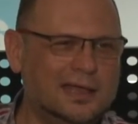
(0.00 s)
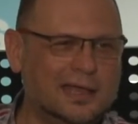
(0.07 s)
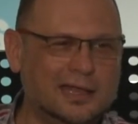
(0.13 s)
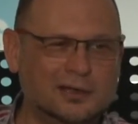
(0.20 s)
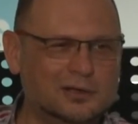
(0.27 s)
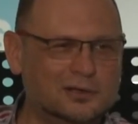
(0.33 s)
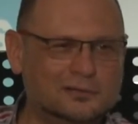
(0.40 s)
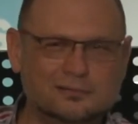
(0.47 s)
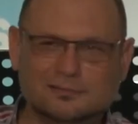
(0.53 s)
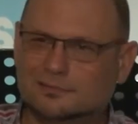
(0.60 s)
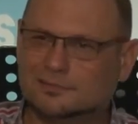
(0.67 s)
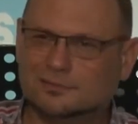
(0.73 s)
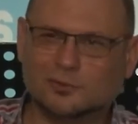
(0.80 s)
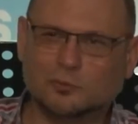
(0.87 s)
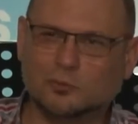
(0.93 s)
And
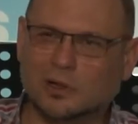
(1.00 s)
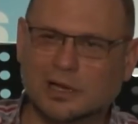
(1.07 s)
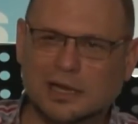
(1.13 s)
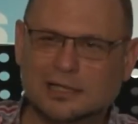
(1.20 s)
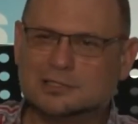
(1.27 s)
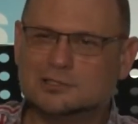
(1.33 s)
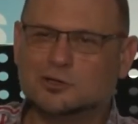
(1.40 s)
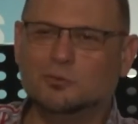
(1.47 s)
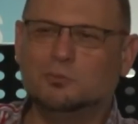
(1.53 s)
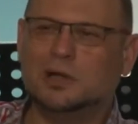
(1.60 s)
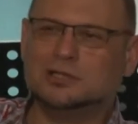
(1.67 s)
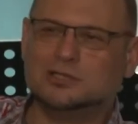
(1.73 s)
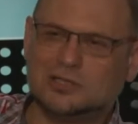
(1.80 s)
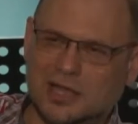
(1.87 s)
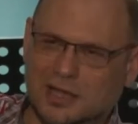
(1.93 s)
we let so
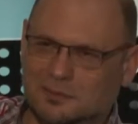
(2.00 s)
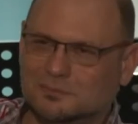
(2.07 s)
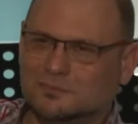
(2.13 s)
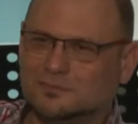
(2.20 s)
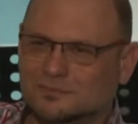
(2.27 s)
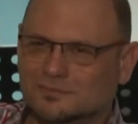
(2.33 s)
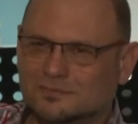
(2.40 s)
much time.